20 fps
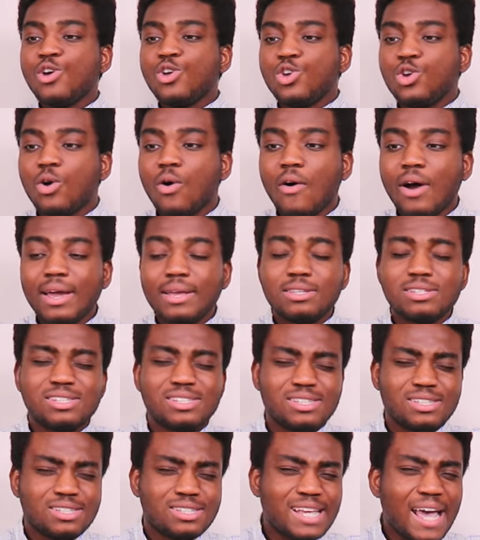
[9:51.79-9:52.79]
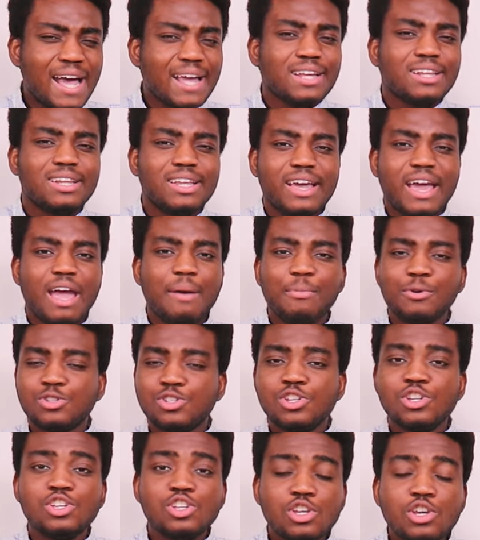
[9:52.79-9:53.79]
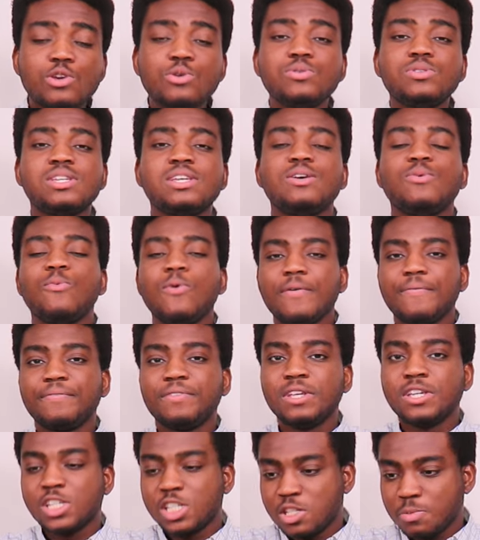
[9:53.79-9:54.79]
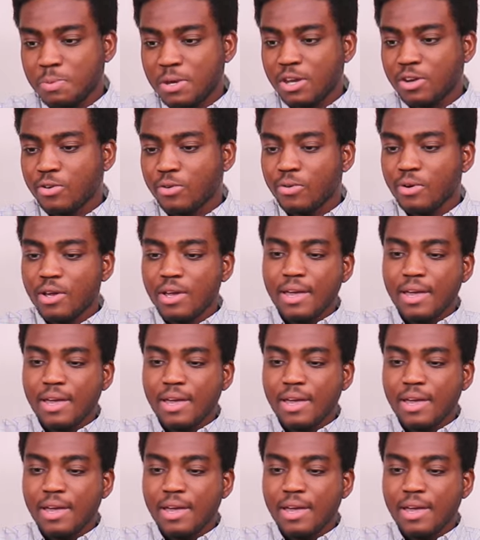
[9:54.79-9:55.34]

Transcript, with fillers: you are technically able to use it with this speaker.